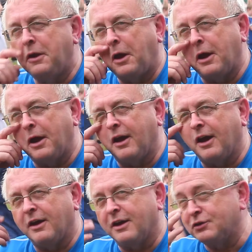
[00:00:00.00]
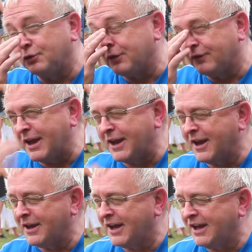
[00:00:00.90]
I sort of
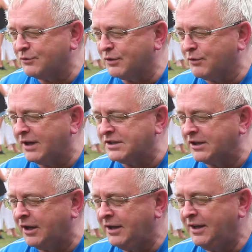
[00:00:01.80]
engage with quite a lot,